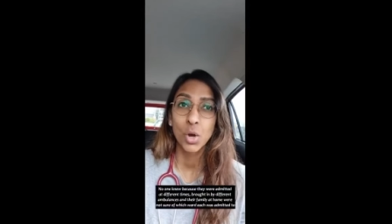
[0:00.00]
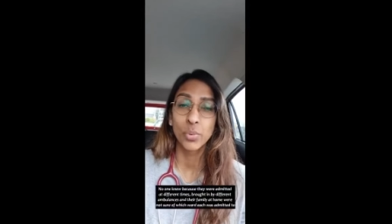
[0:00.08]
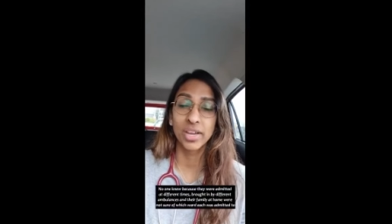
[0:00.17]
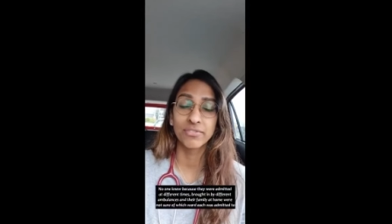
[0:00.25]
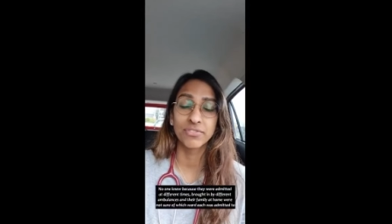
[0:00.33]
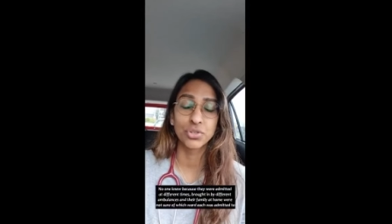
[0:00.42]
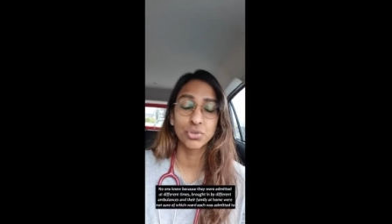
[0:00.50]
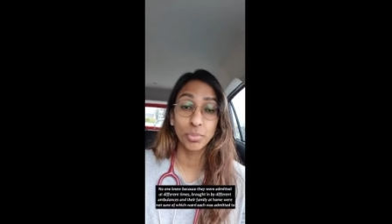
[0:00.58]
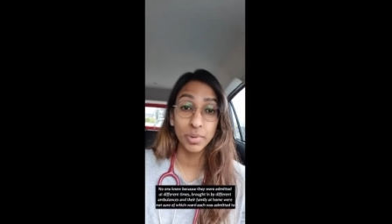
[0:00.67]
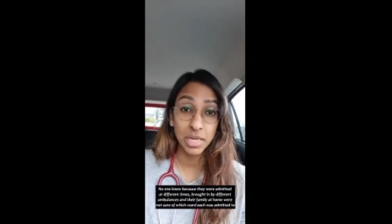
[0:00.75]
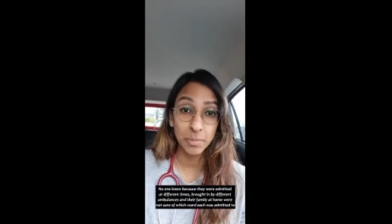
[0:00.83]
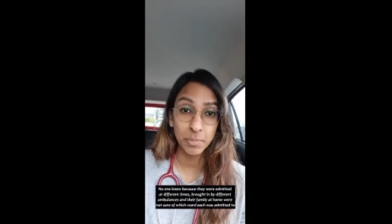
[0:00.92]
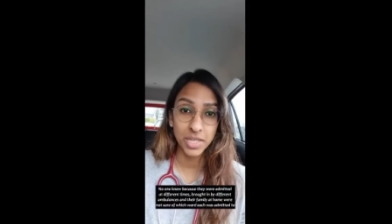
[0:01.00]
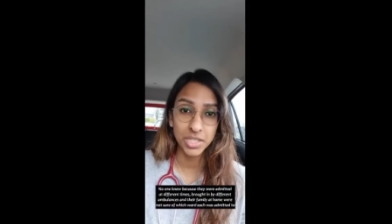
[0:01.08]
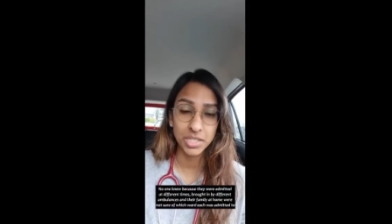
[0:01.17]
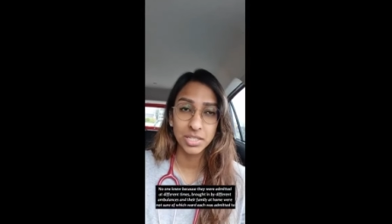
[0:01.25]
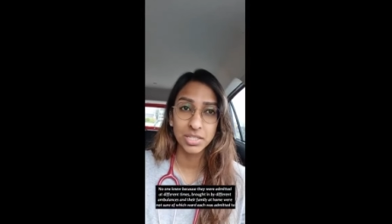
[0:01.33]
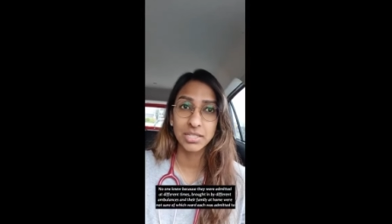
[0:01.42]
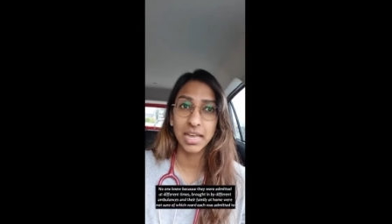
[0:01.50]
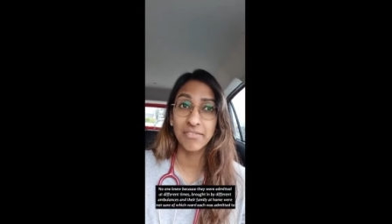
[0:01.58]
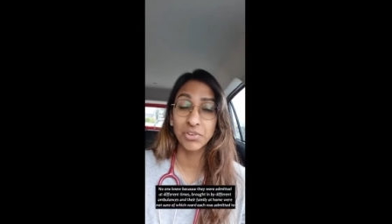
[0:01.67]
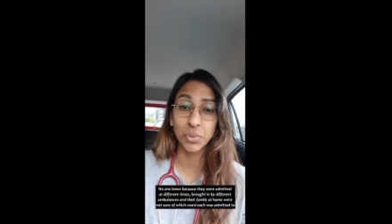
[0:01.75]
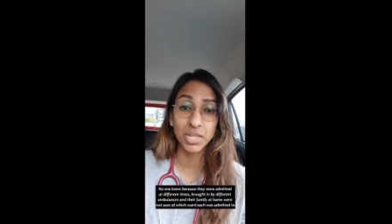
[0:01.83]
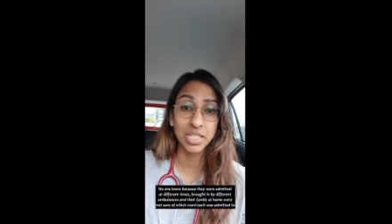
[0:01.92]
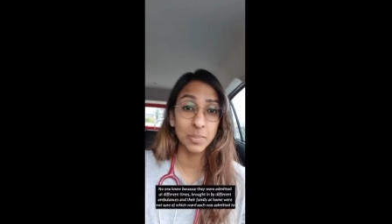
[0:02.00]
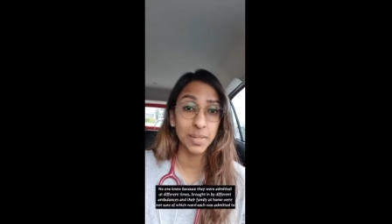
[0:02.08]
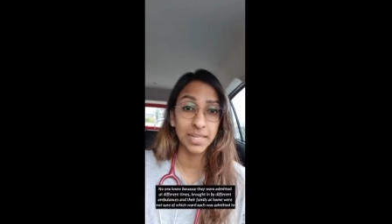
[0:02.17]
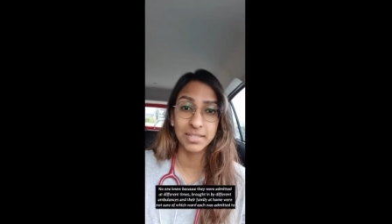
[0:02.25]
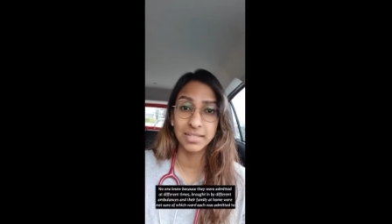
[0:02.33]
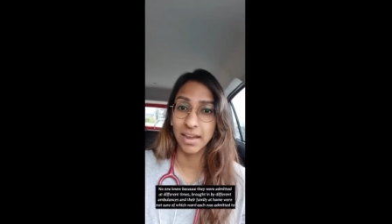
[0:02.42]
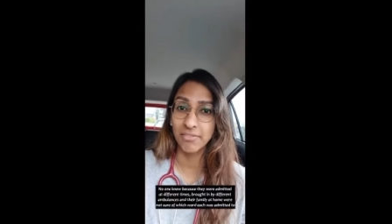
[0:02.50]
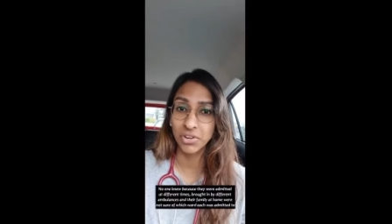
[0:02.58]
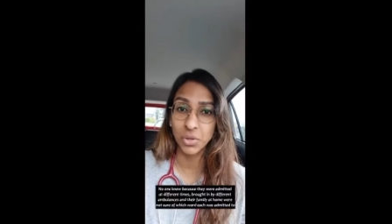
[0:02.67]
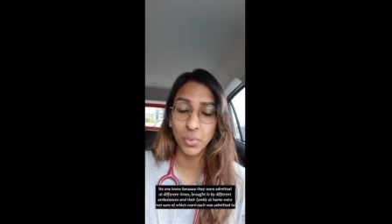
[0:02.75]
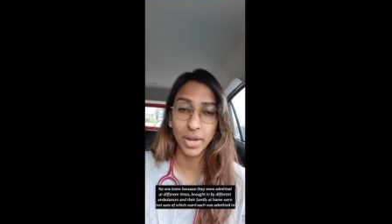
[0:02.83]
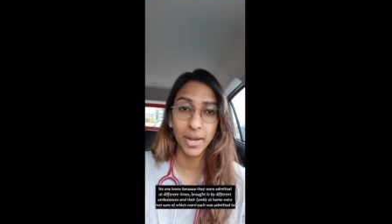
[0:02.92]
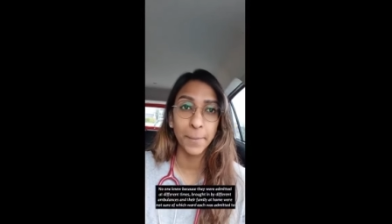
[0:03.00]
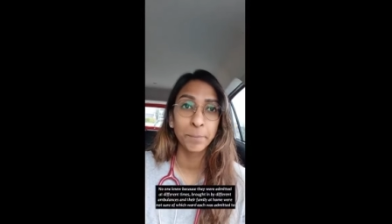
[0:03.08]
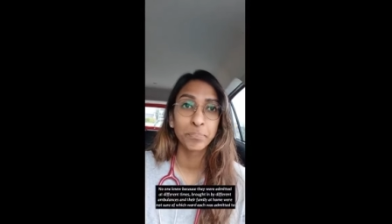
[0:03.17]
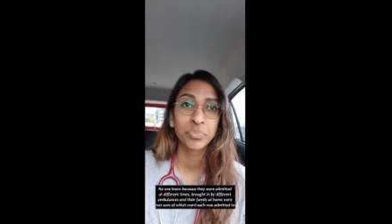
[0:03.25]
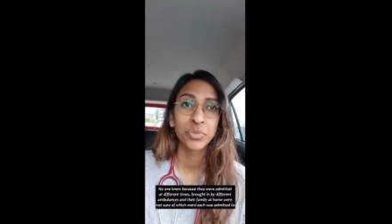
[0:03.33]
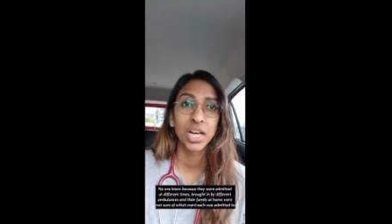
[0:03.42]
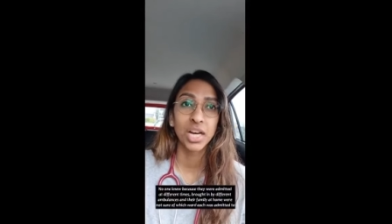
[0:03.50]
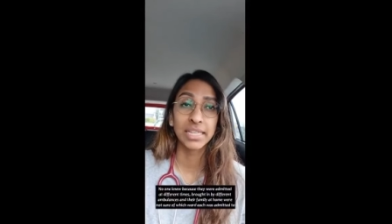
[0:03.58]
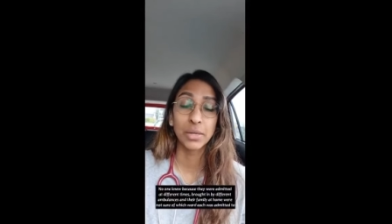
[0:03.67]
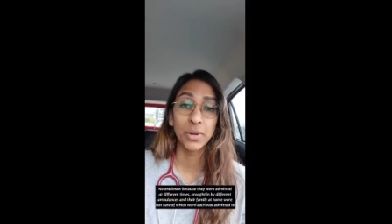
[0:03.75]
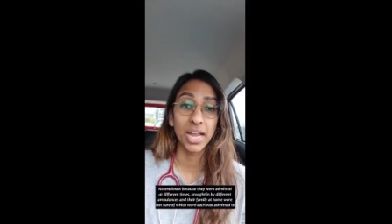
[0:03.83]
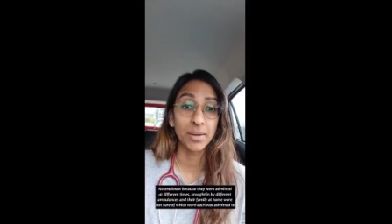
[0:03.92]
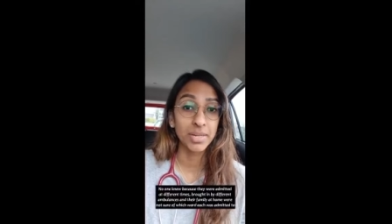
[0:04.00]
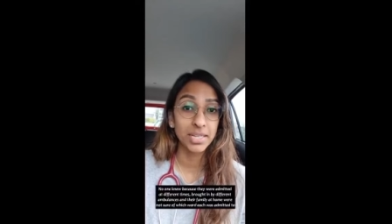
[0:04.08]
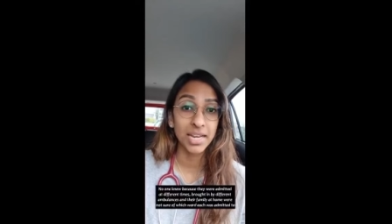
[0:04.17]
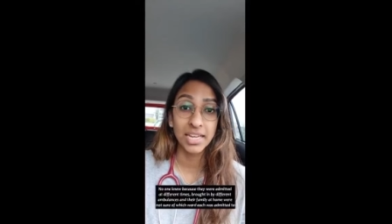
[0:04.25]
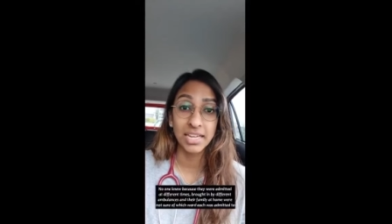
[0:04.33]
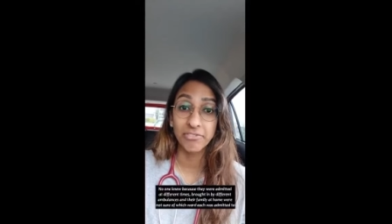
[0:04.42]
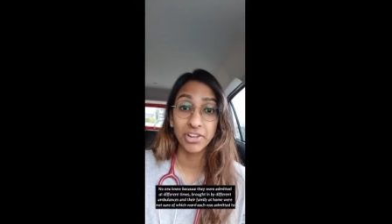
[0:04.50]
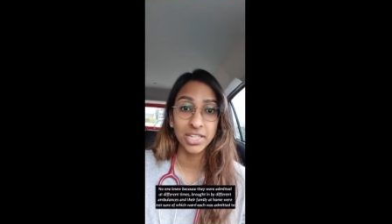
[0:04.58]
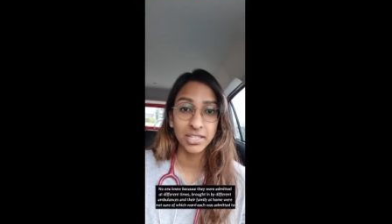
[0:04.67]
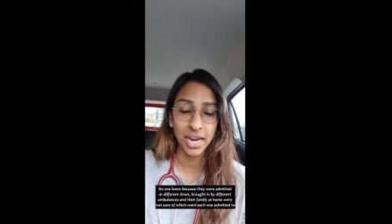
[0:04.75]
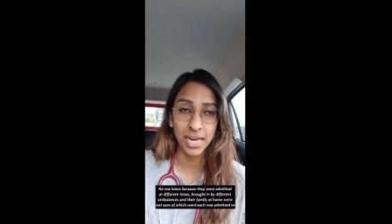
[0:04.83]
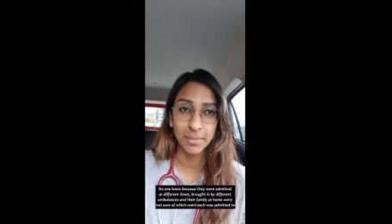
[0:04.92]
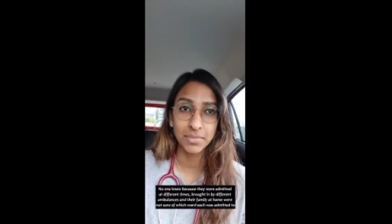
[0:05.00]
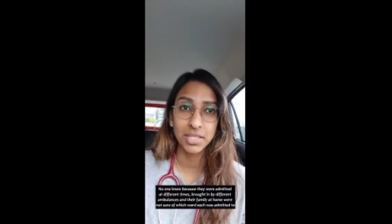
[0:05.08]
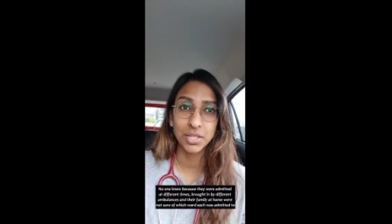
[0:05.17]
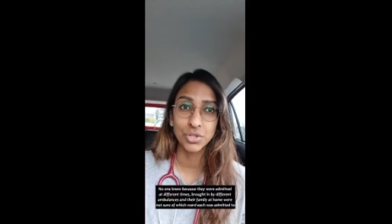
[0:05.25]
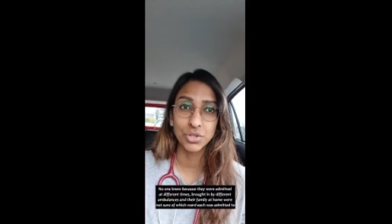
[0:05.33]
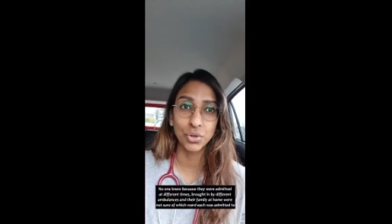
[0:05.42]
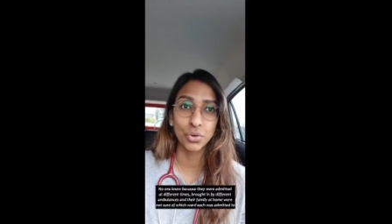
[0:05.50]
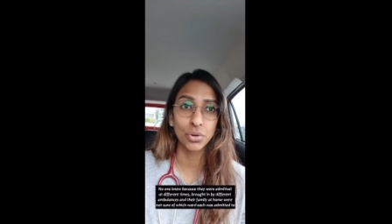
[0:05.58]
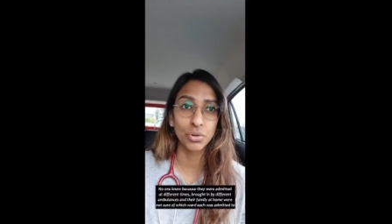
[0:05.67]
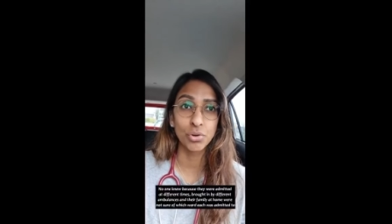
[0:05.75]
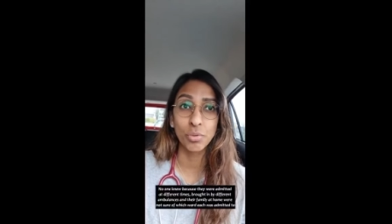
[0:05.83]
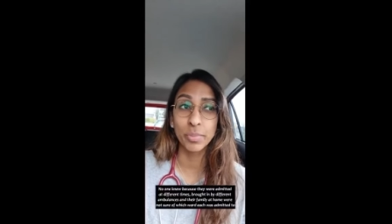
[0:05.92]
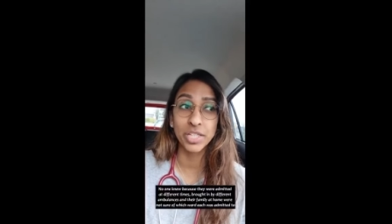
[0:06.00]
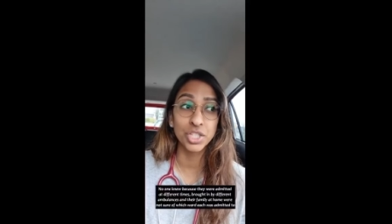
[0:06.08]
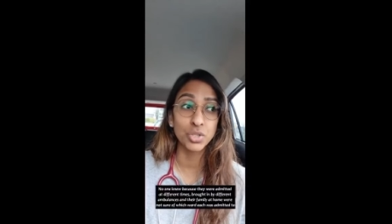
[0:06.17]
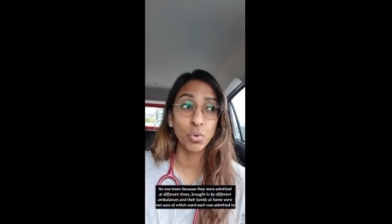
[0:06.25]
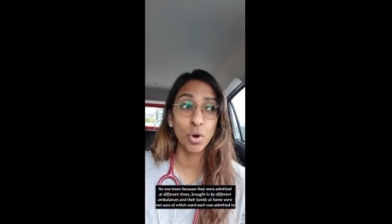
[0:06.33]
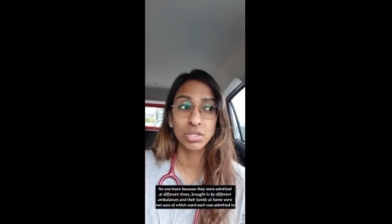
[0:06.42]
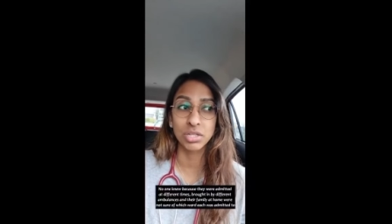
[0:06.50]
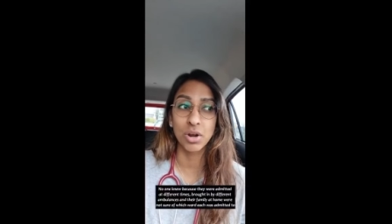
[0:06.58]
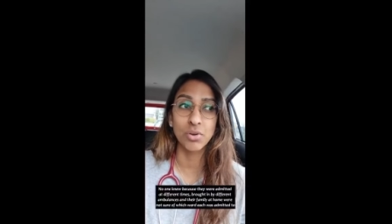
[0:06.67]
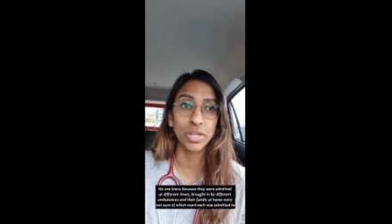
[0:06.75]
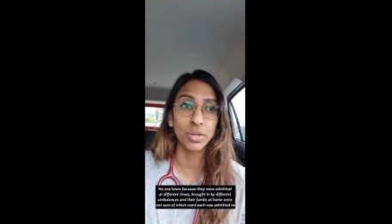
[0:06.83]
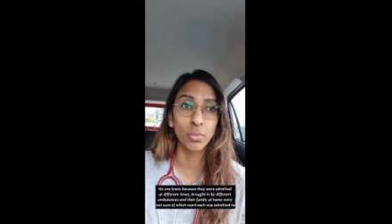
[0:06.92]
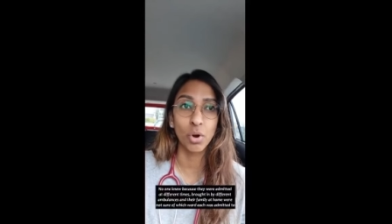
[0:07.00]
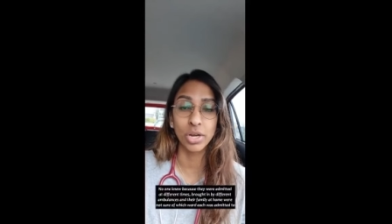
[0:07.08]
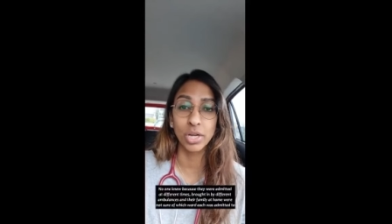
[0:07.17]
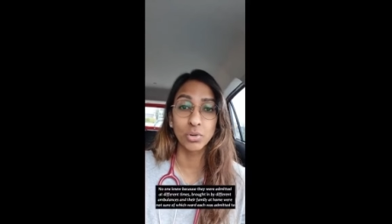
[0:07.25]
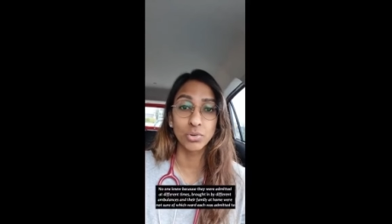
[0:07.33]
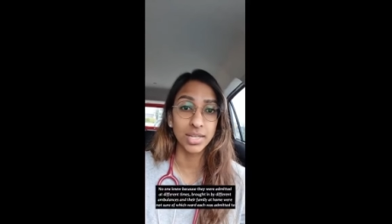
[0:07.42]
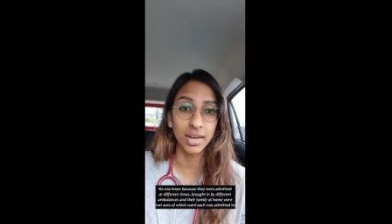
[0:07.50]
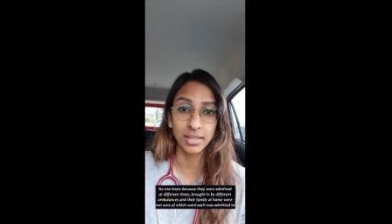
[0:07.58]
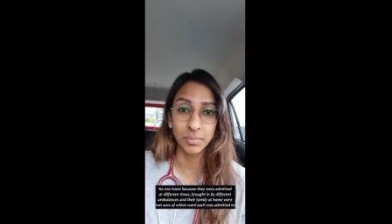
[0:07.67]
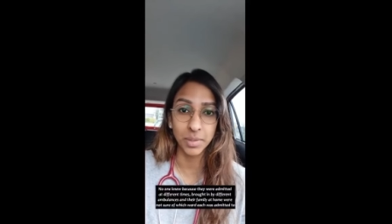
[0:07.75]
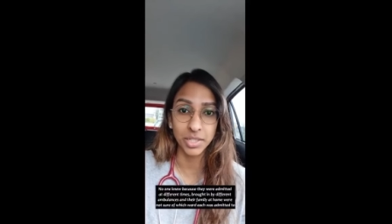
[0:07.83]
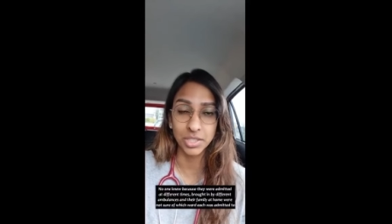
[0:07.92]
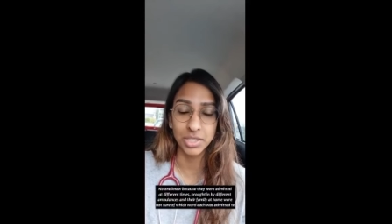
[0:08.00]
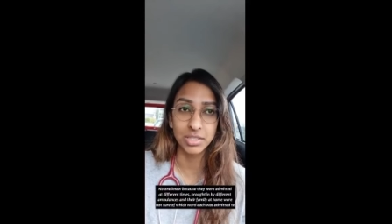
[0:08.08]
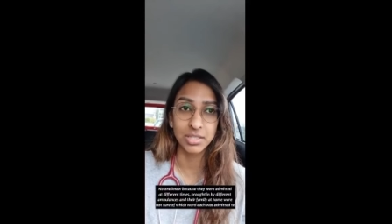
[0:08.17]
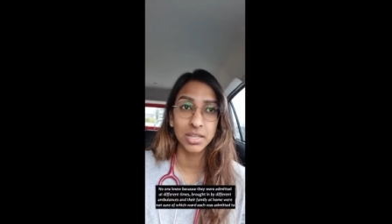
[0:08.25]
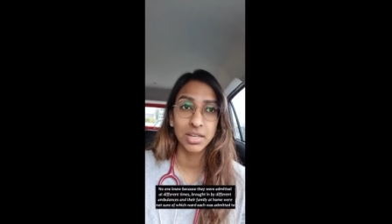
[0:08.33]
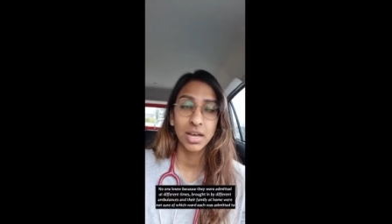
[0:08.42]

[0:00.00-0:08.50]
We have so many patients, everyone is placed everywhere. They were admitted at different times, so nobody just walks around in the ward and looks at other patients.